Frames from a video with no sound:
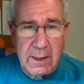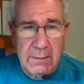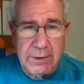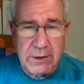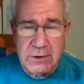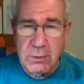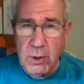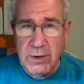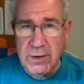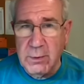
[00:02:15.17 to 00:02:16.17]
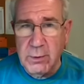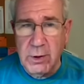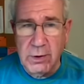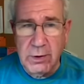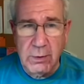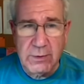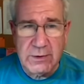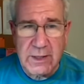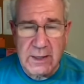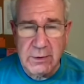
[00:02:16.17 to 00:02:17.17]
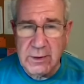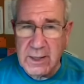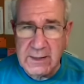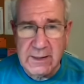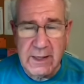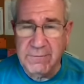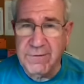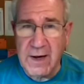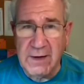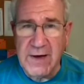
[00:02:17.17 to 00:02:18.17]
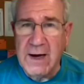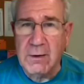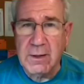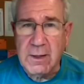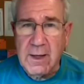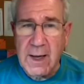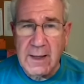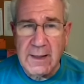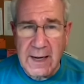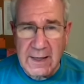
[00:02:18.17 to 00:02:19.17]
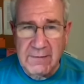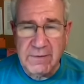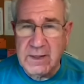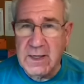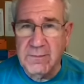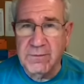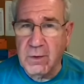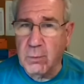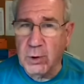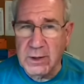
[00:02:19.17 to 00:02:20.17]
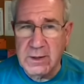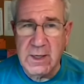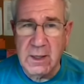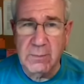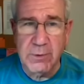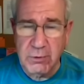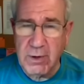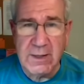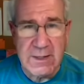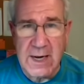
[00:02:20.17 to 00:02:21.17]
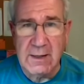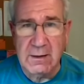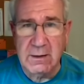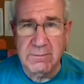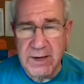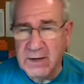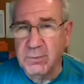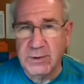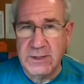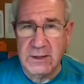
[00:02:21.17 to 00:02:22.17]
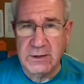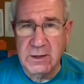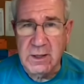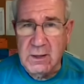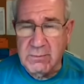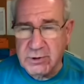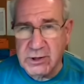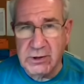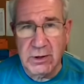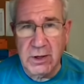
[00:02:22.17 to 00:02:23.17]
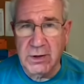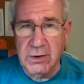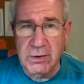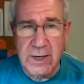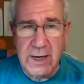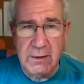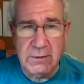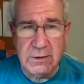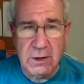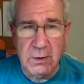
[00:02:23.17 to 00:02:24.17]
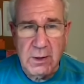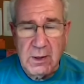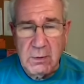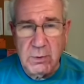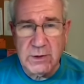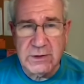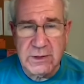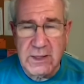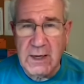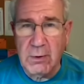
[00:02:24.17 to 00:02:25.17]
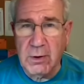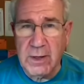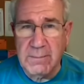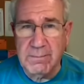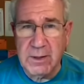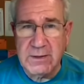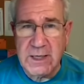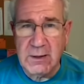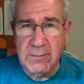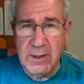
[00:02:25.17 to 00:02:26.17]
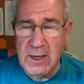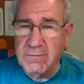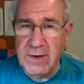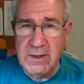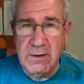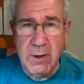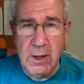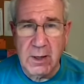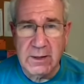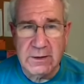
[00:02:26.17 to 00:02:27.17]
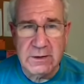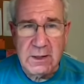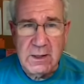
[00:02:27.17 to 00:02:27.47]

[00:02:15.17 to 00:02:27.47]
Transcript: because the one thing we all know is that you'd like to get five out and not have to keep someone in to help your right tackle in pass protection, particularly on third down. So we'll see how all that plays out. But yeah, Van Demark is